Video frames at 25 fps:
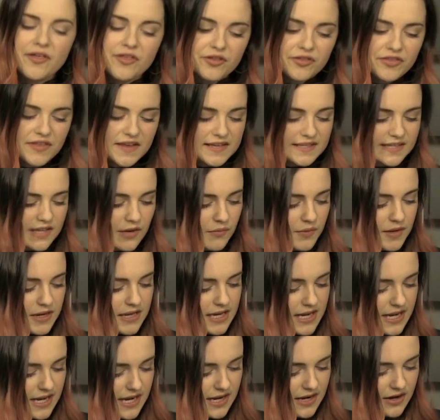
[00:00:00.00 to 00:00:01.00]
other things that we
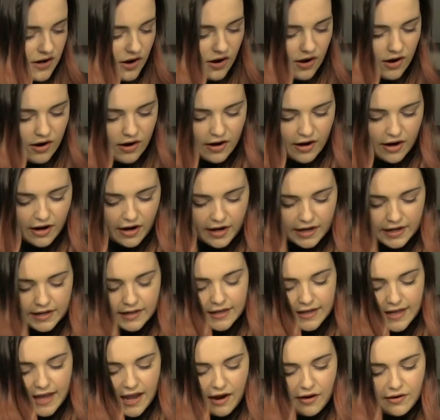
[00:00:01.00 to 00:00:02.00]
need are
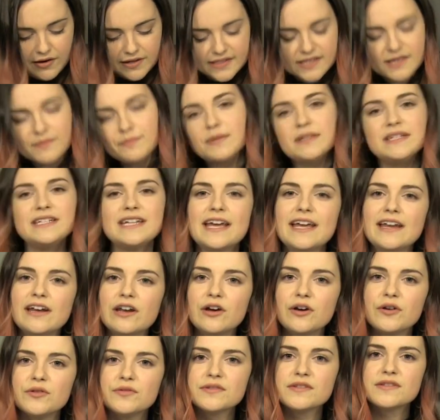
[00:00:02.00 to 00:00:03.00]
carrots and
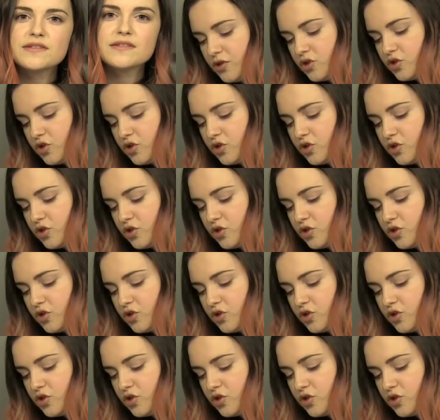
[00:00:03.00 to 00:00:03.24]
potatoes,